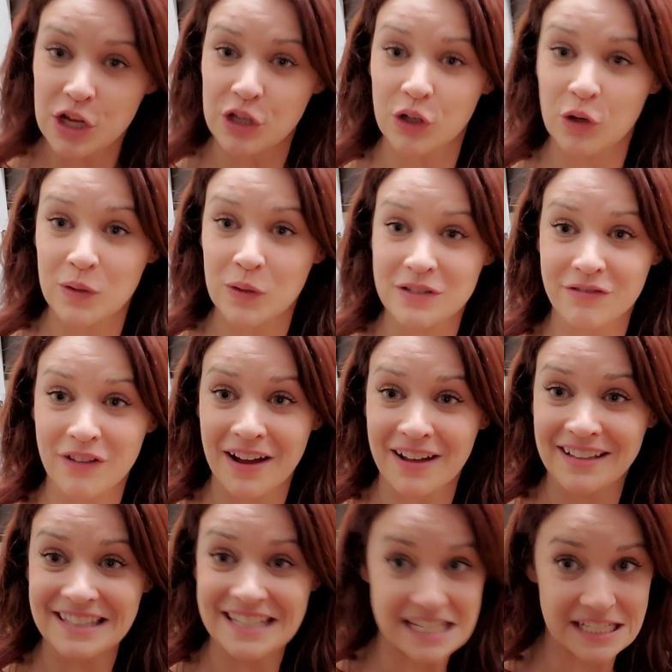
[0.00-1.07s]
you're going to
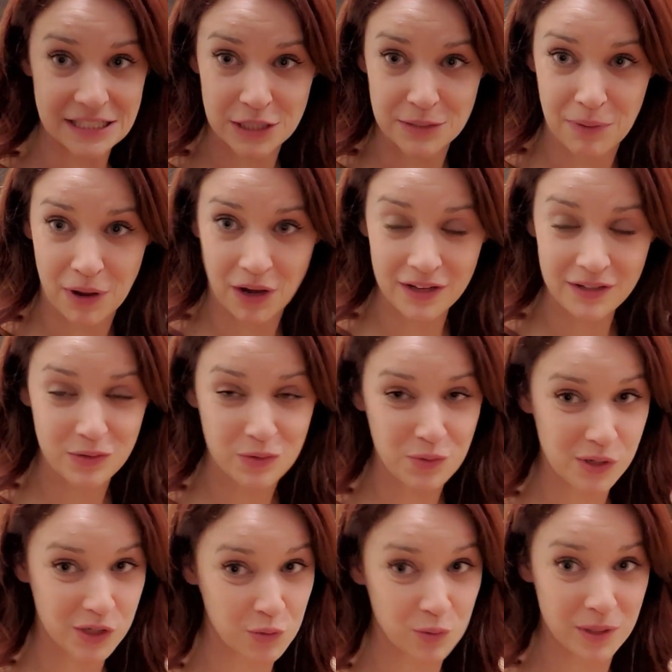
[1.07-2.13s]
find the Instapot,
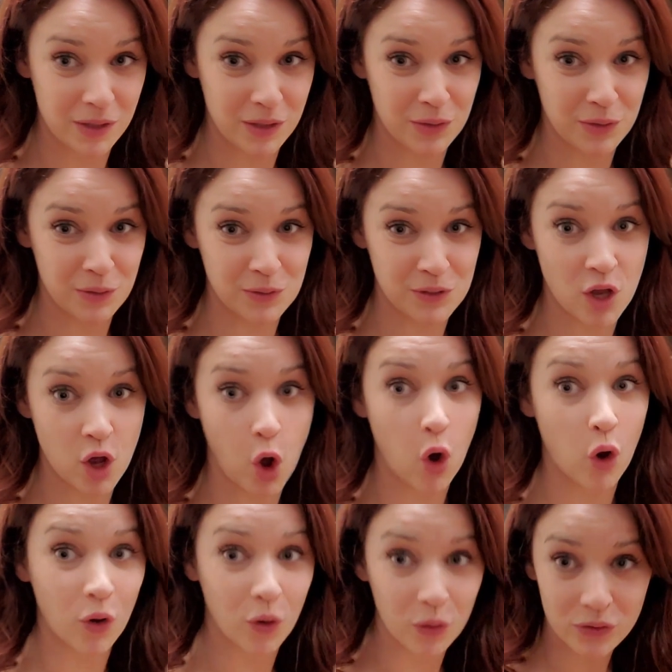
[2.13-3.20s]
which we use
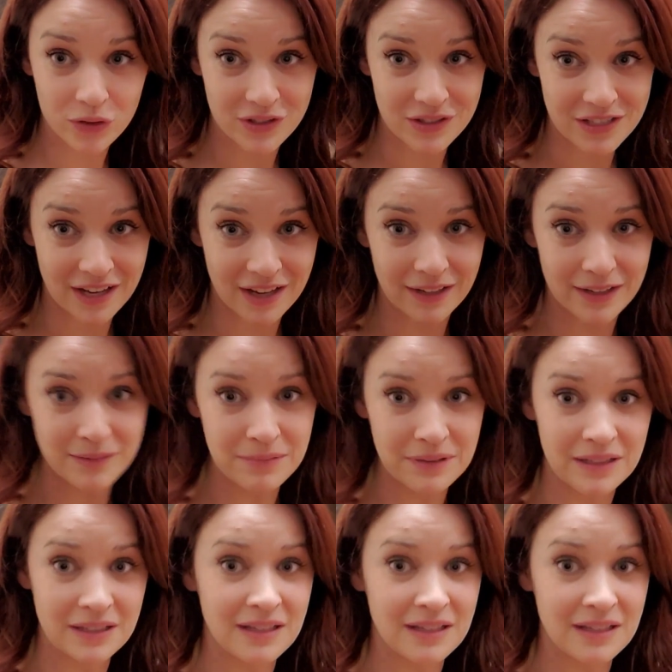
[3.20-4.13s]
all the time.